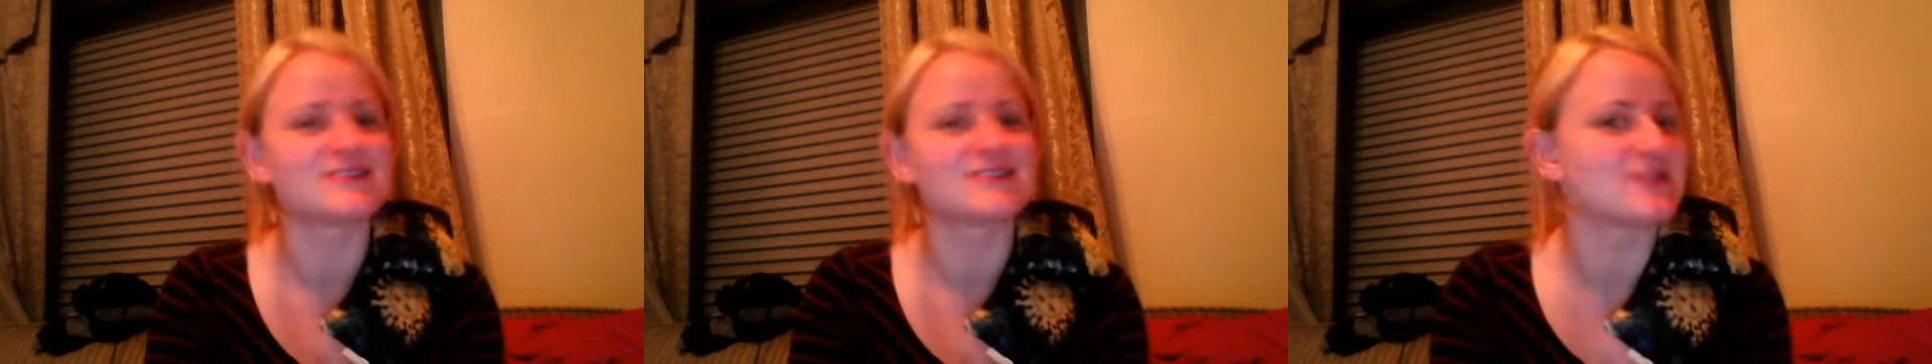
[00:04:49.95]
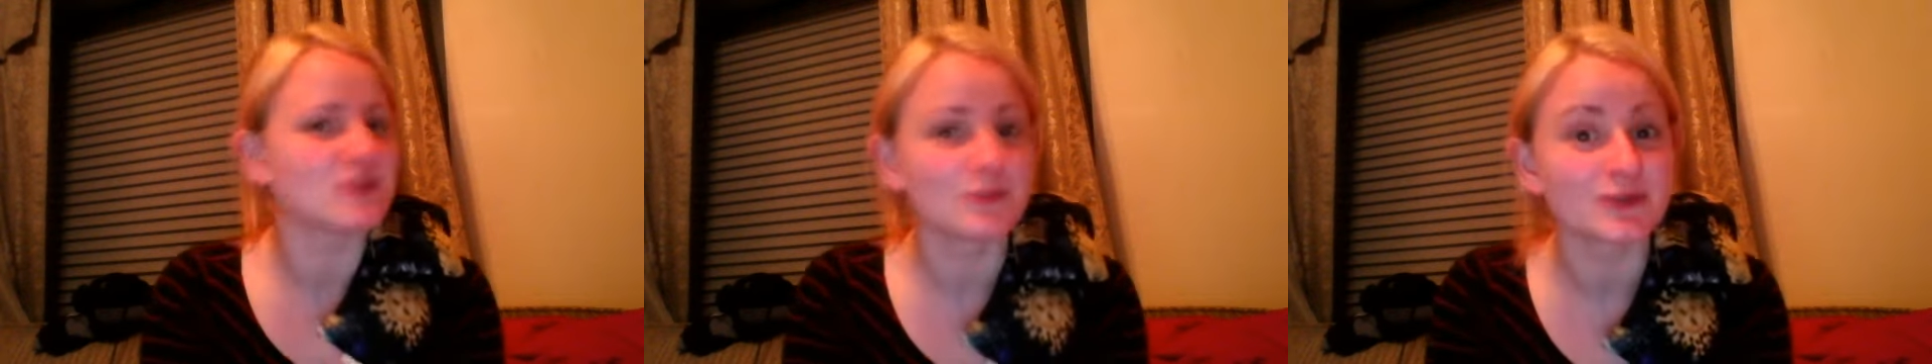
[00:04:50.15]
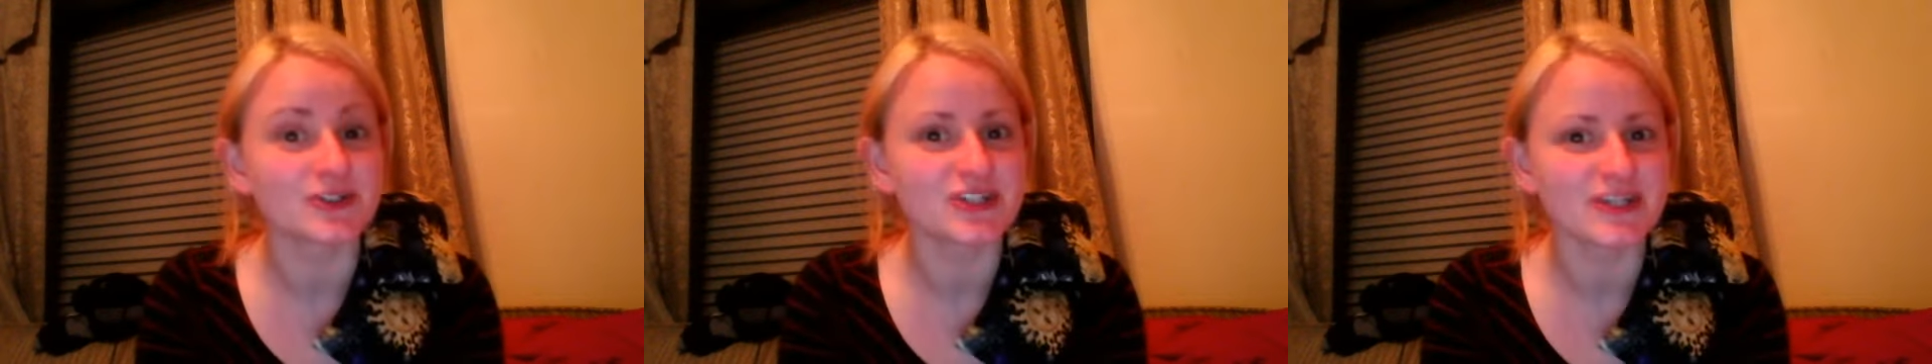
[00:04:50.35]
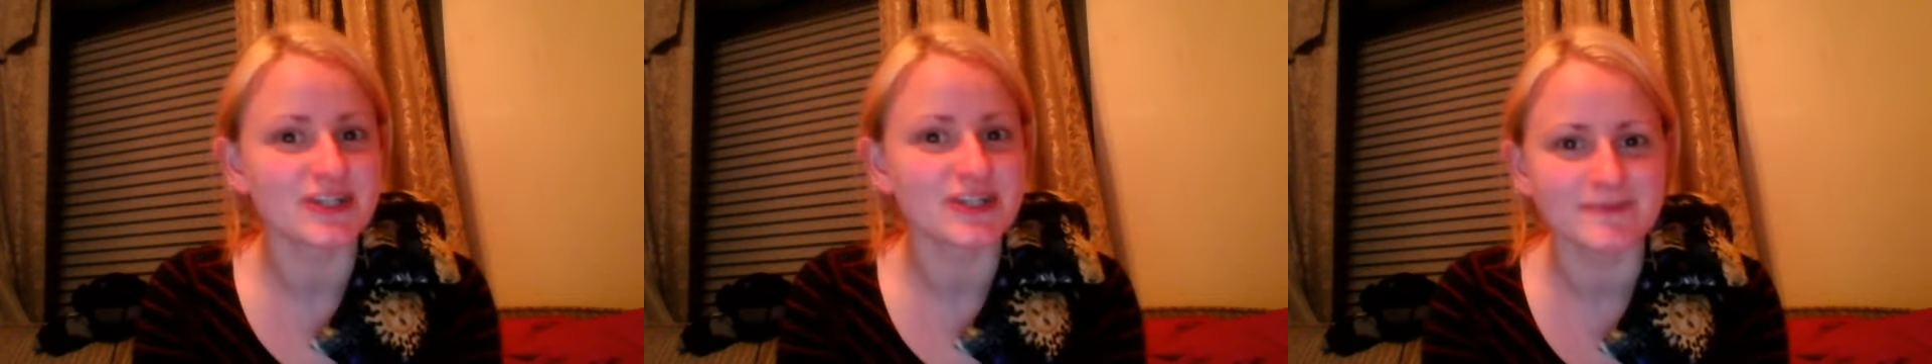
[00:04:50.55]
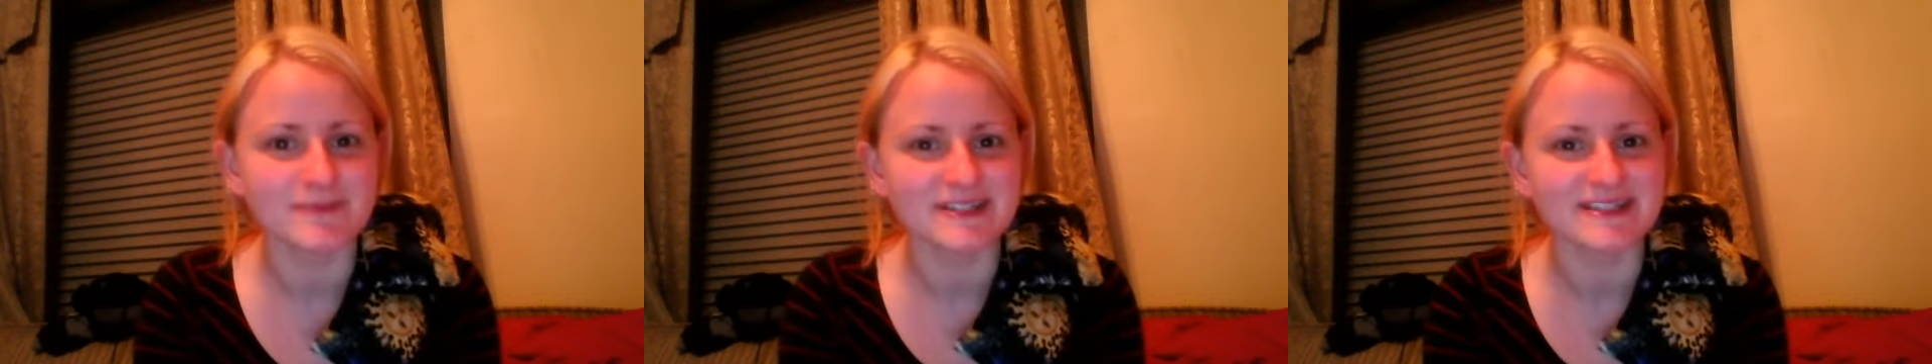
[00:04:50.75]
super
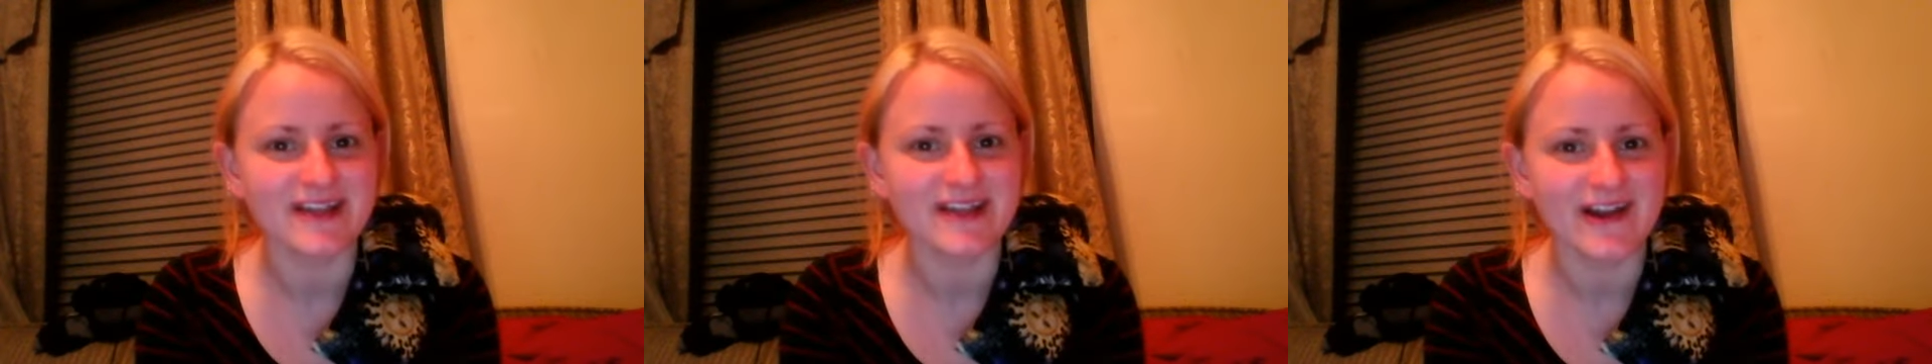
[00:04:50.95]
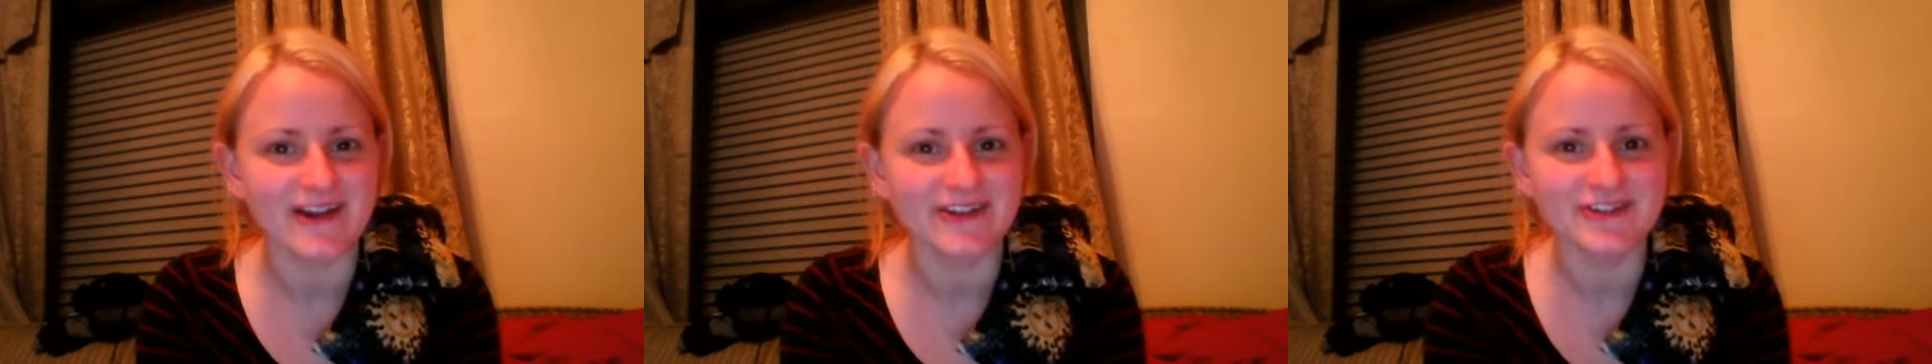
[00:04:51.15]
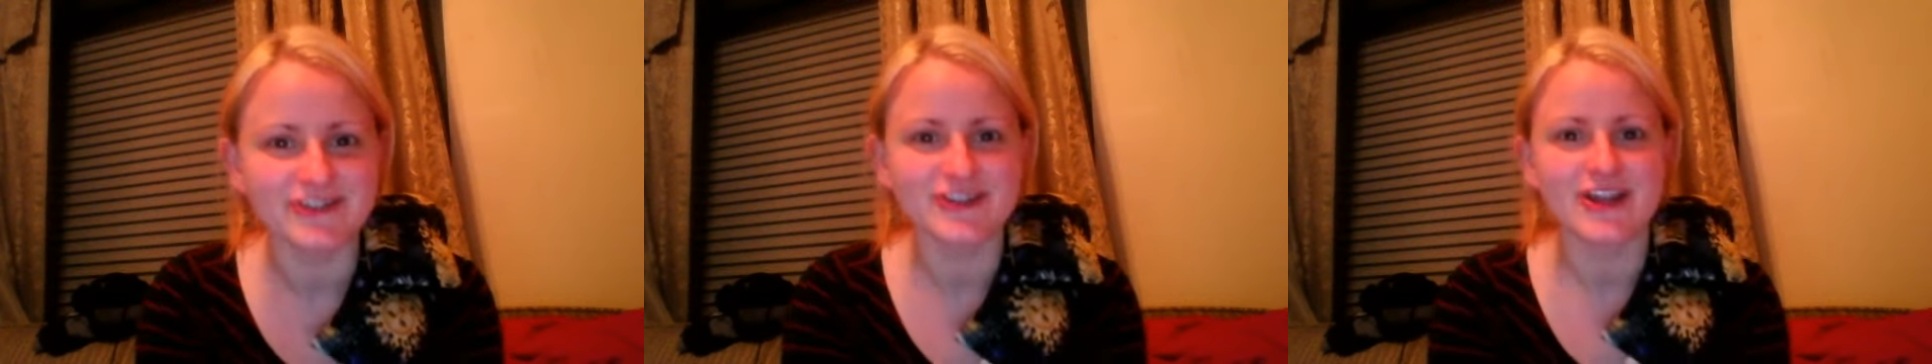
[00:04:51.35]
cheap massage,